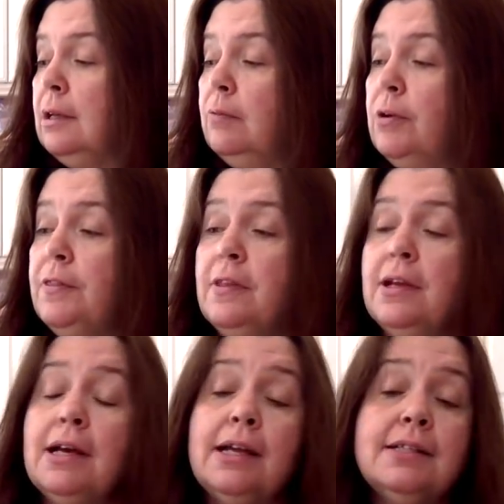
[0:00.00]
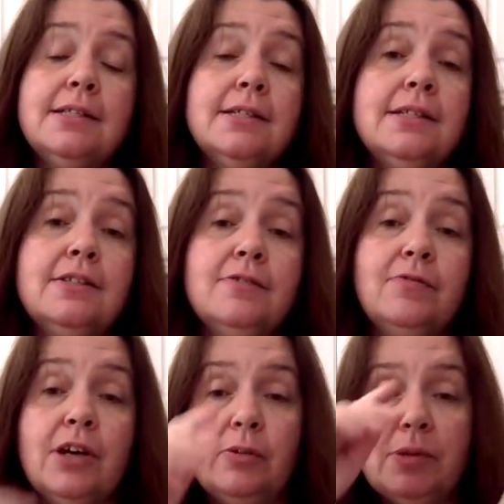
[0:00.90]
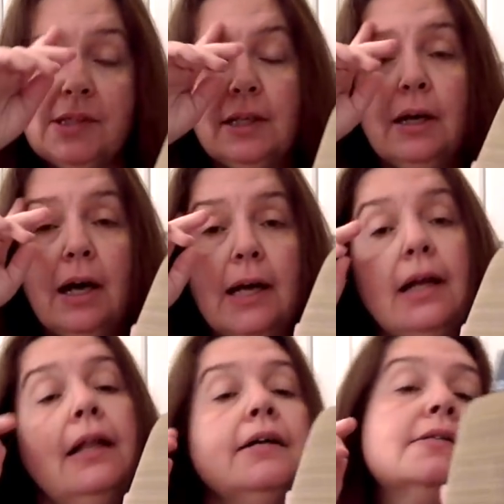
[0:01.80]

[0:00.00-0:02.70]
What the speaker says: one thing I did need to find was an eyeglass